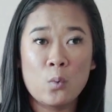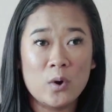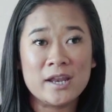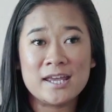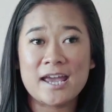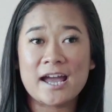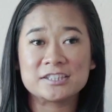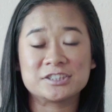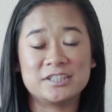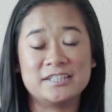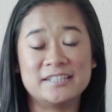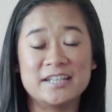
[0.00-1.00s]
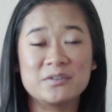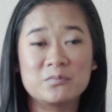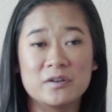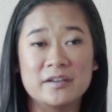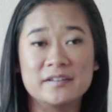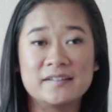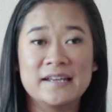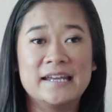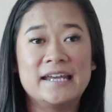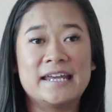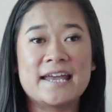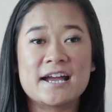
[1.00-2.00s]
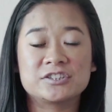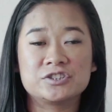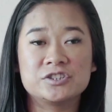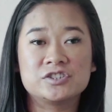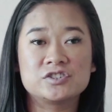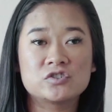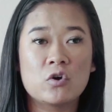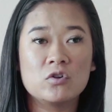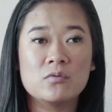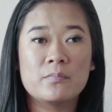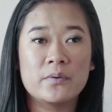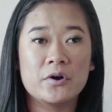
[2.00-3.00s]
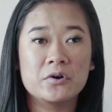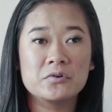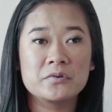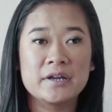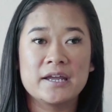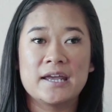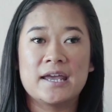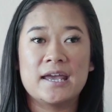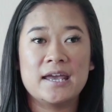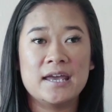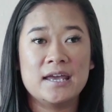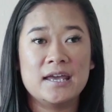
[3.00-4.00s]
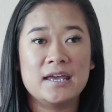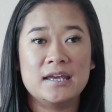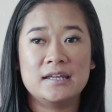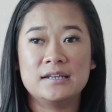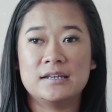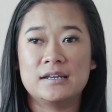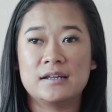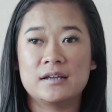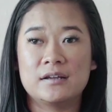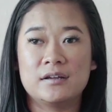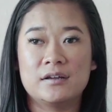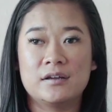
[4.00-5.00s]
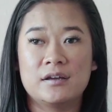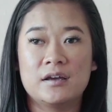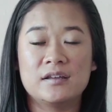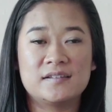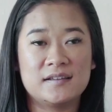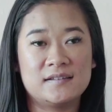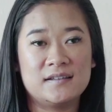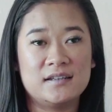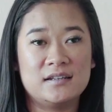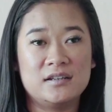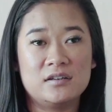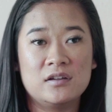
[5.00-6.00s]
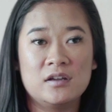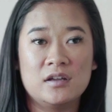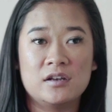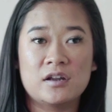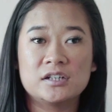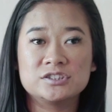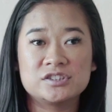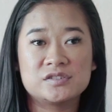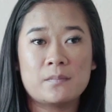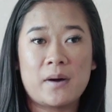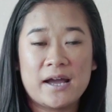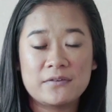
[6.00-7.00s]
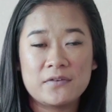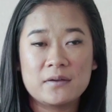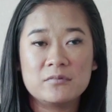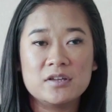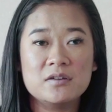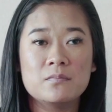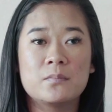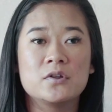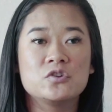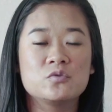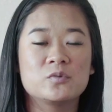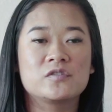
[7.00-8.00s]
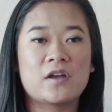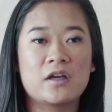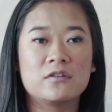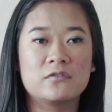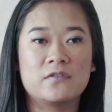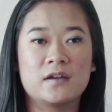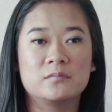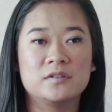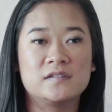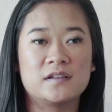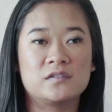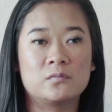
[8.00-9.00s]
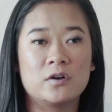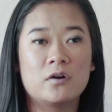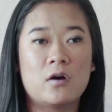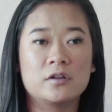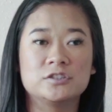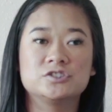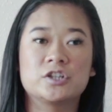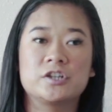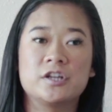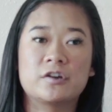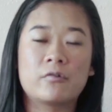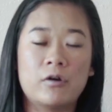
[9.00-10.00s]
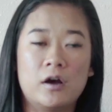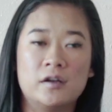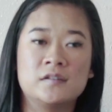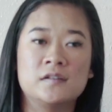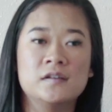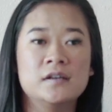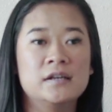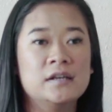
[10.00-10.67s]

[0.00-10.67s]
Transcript: What he actually did was he actually stole a boat and assisted not just my family, but numerous other families as well on the journey across.